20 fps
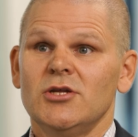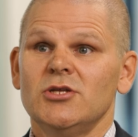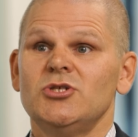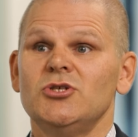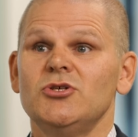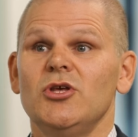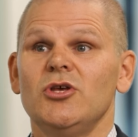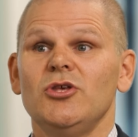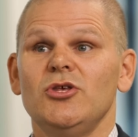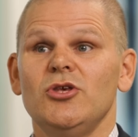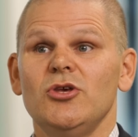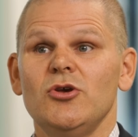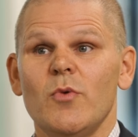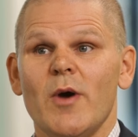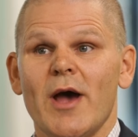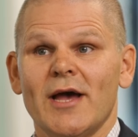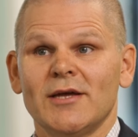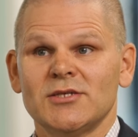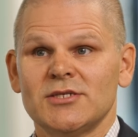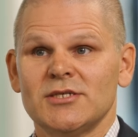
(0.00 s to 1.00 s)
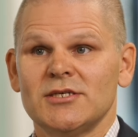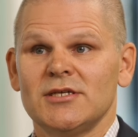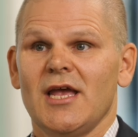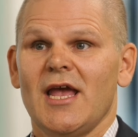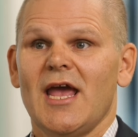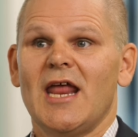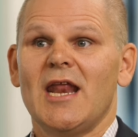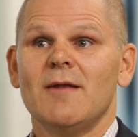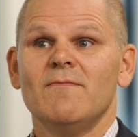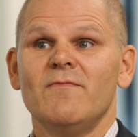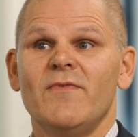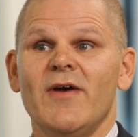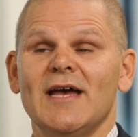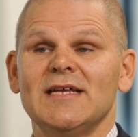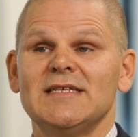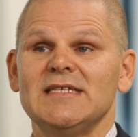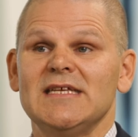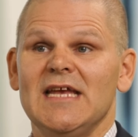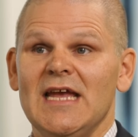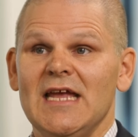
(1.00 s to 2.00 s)
to the US and
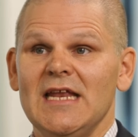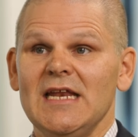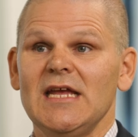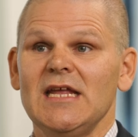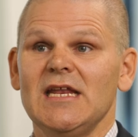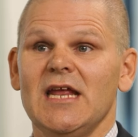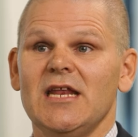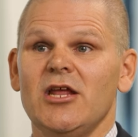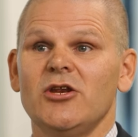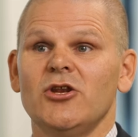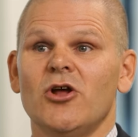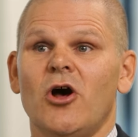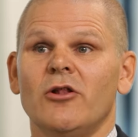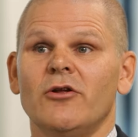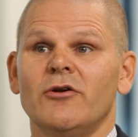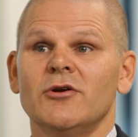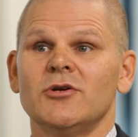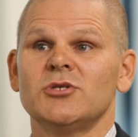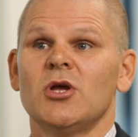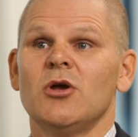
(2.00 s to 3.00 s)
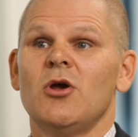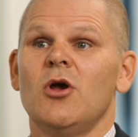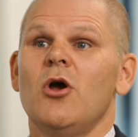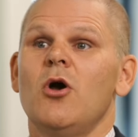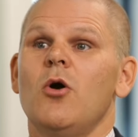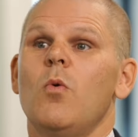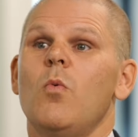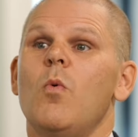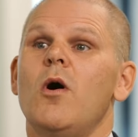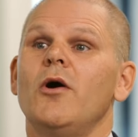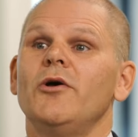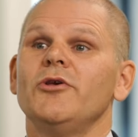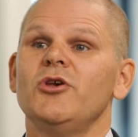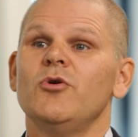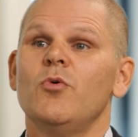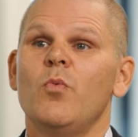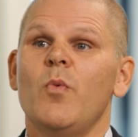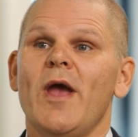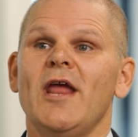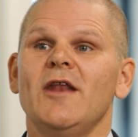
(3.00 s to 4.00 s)
invest in Canadian dollars while
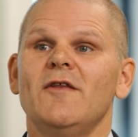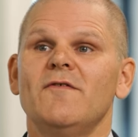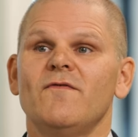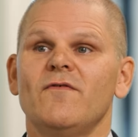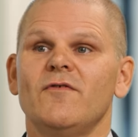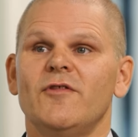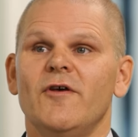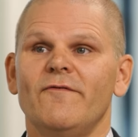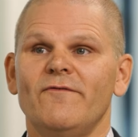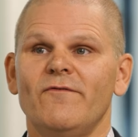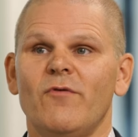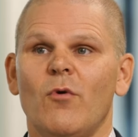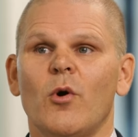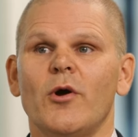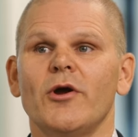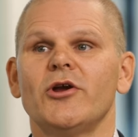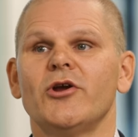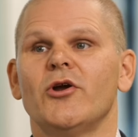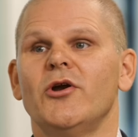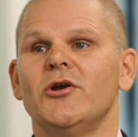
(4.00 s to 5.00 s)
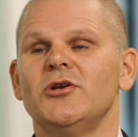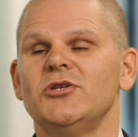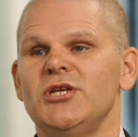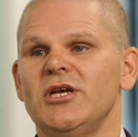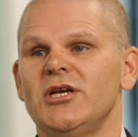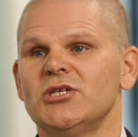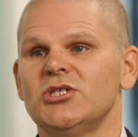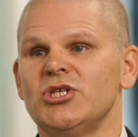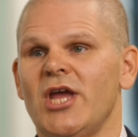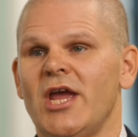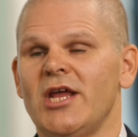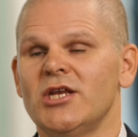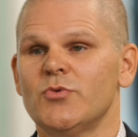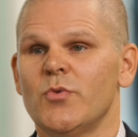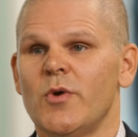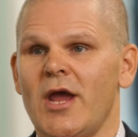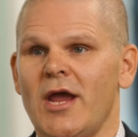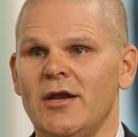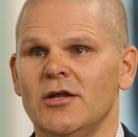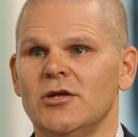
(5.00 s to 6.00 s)
you wait for the foreign currency exchange
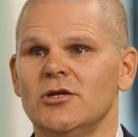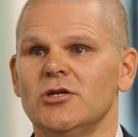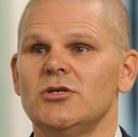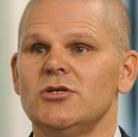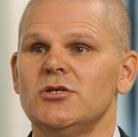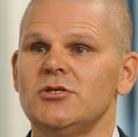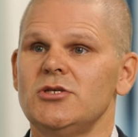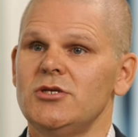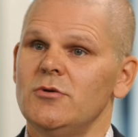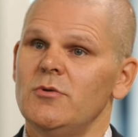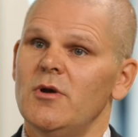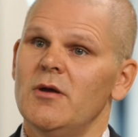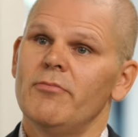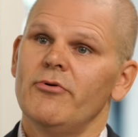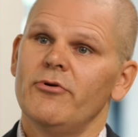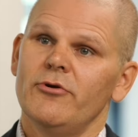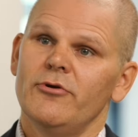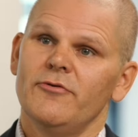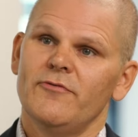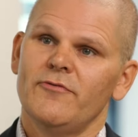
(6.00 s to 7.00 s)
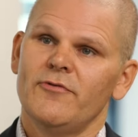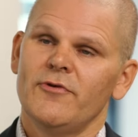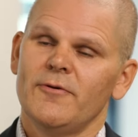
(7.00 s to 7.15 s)
rate to improve.